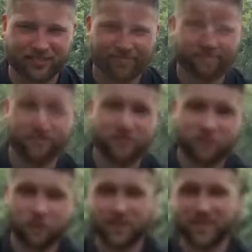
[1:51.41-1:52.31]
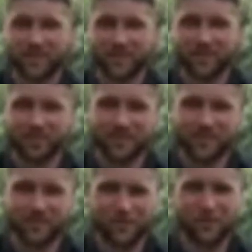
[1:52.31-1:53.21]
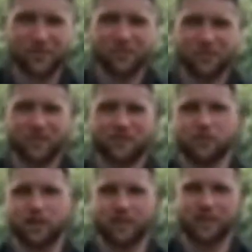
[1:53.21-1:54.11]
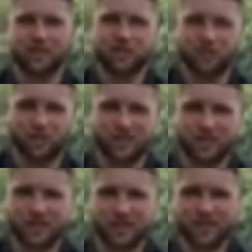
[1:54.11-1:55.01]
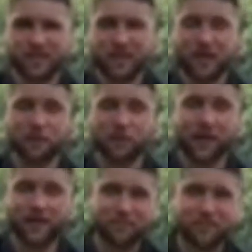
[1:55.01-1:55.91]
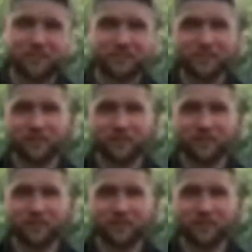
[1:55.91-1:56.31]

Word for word: So the number three thing you need to know whenever you're coming to New York City, if you're like me,